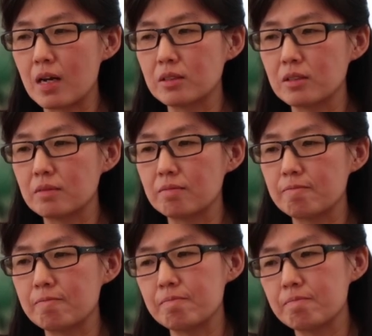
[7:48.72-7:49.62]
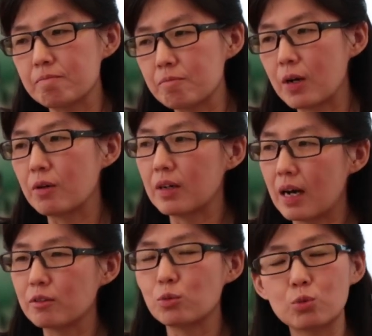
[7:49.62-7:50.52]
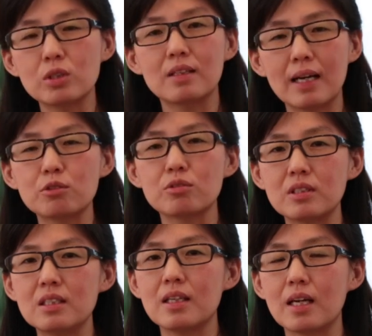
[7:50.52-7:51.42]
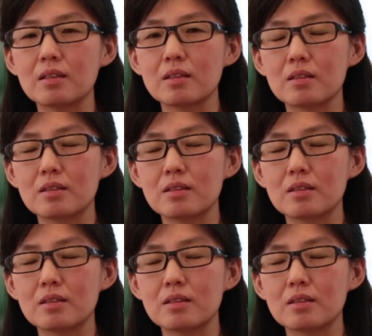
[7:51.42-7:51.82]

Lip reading: I would like to see that